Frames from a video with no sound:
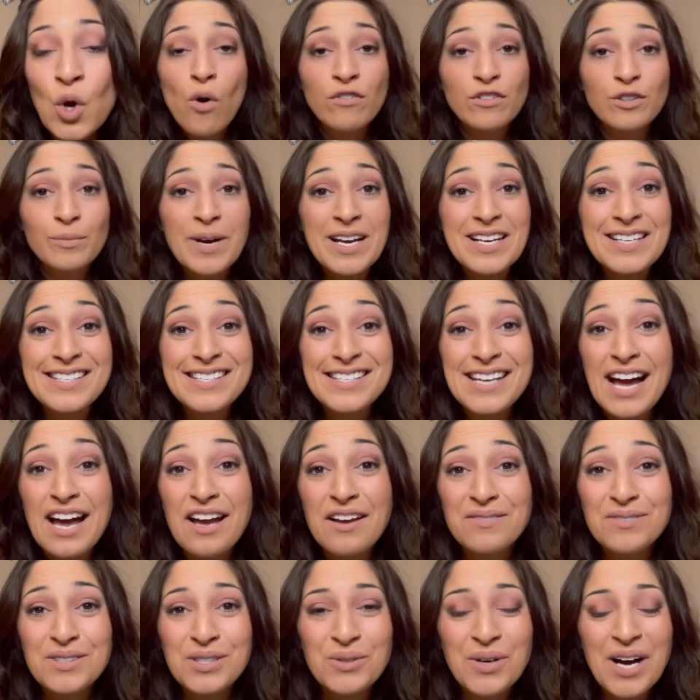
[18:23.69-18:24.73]
Over by
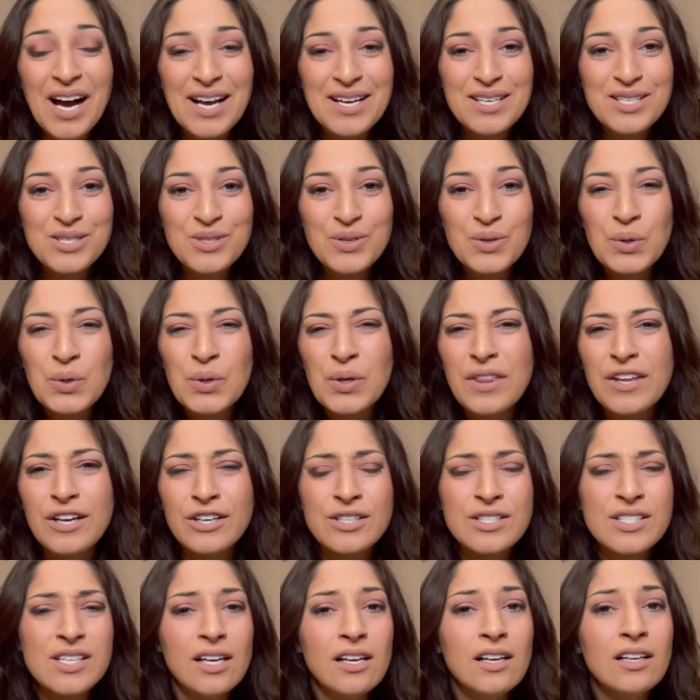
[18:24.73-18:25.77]
Skyview High School,
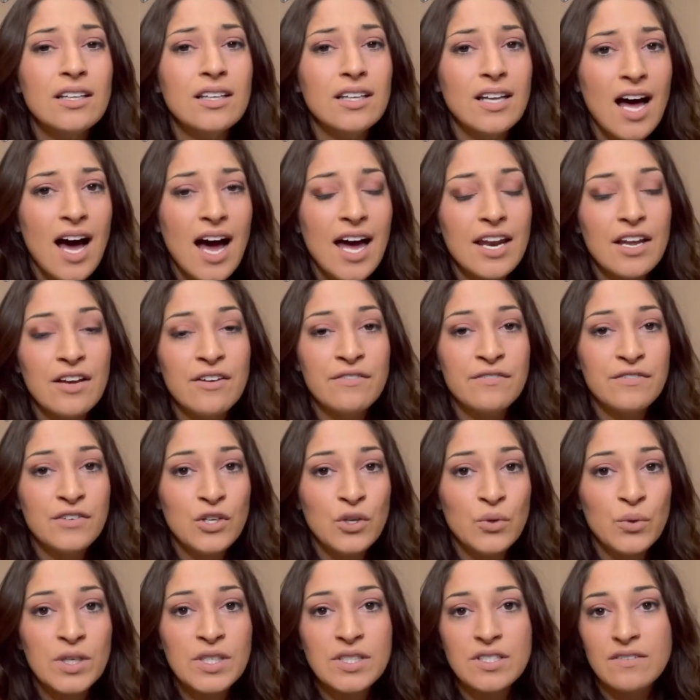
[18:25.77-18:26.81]
there's a lot of
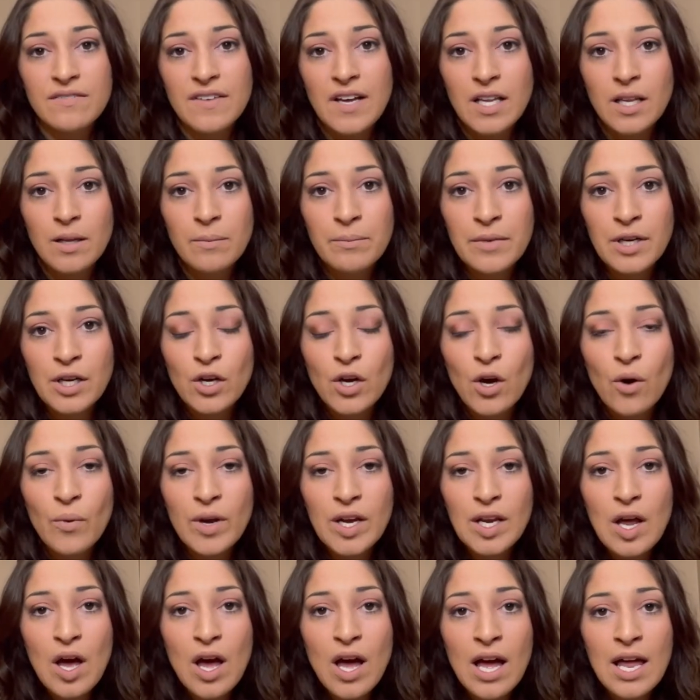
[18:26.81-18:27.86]
newer development
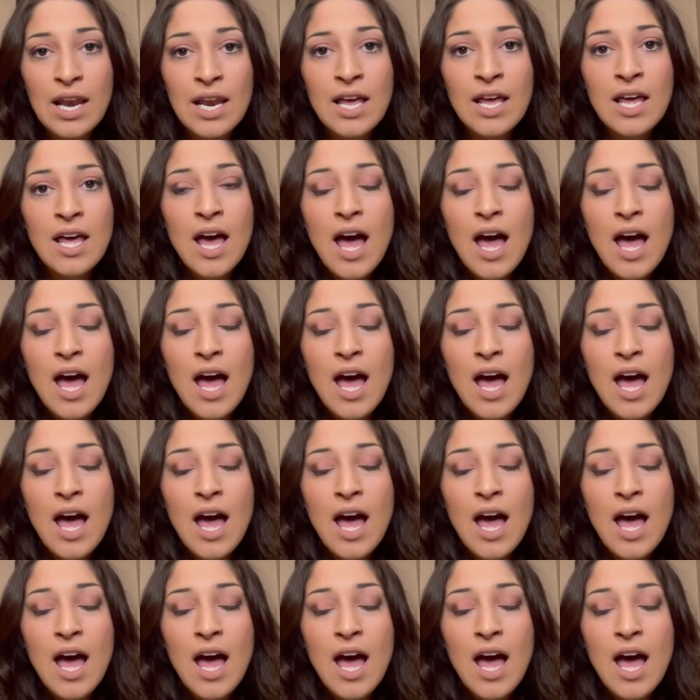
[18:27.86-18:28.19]
going on.